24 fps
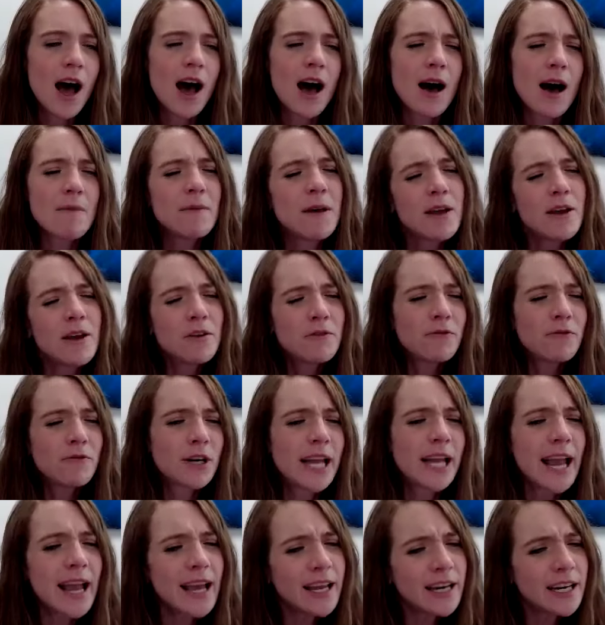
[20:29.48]

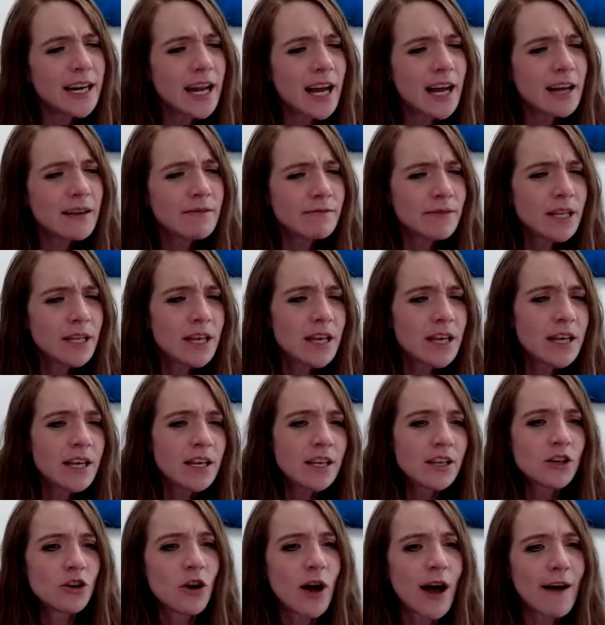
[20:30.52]
For Canada,
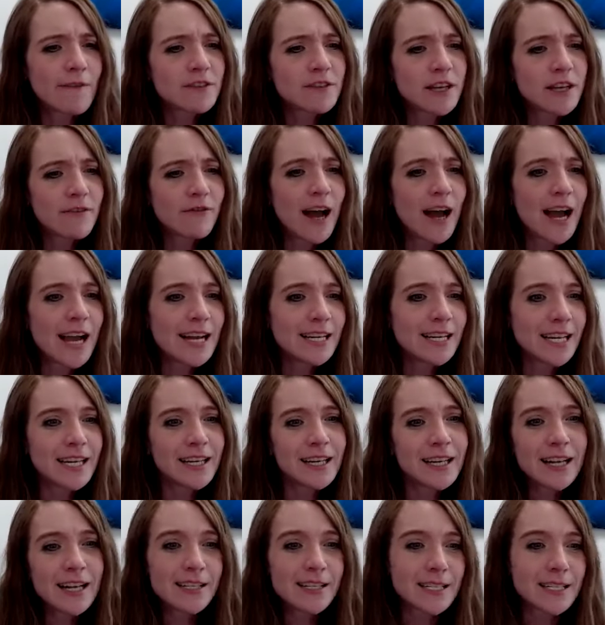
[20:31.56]
you'll have to find
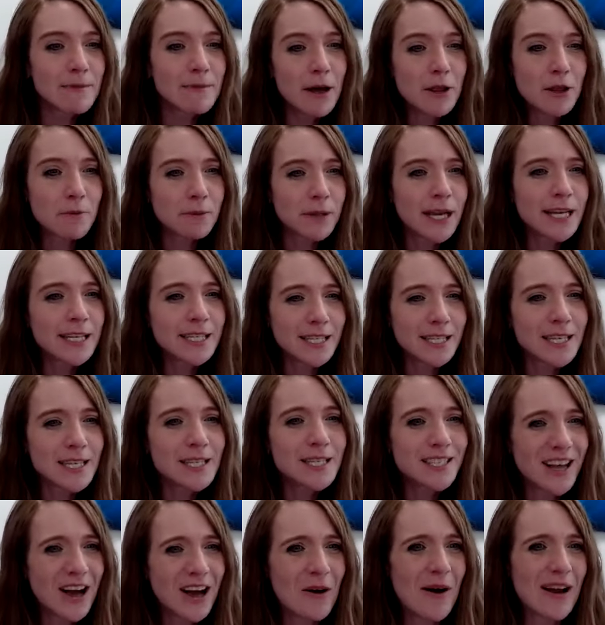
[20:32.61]
it in some other
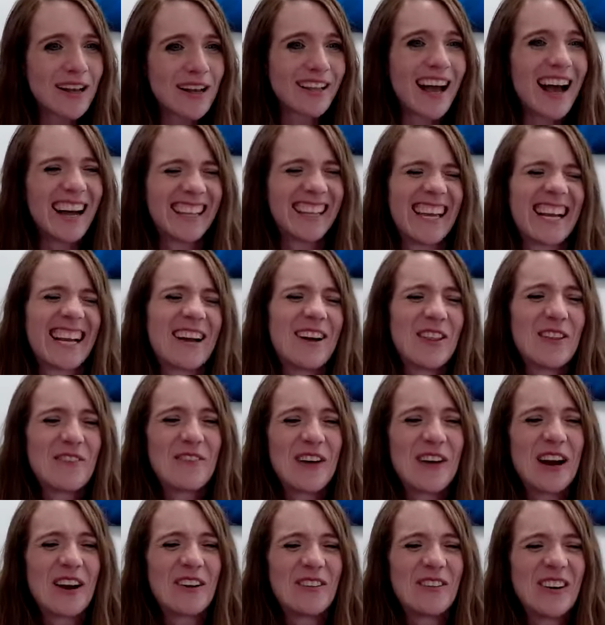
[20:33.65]
places. Oh, I like all
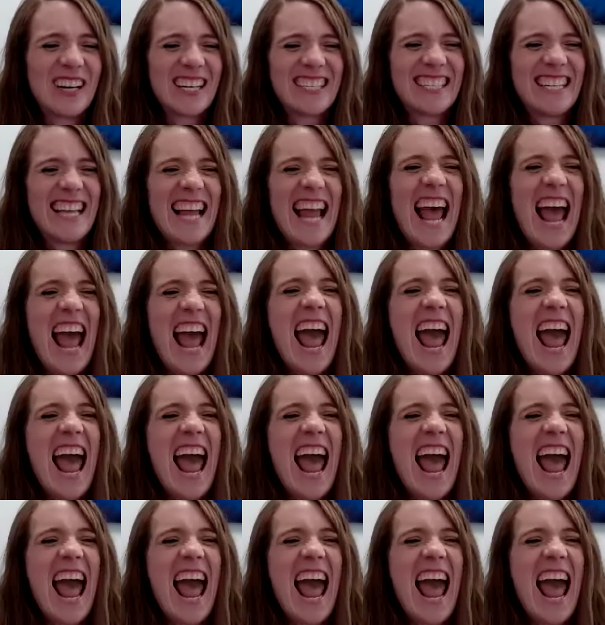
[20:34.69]
the fireworks.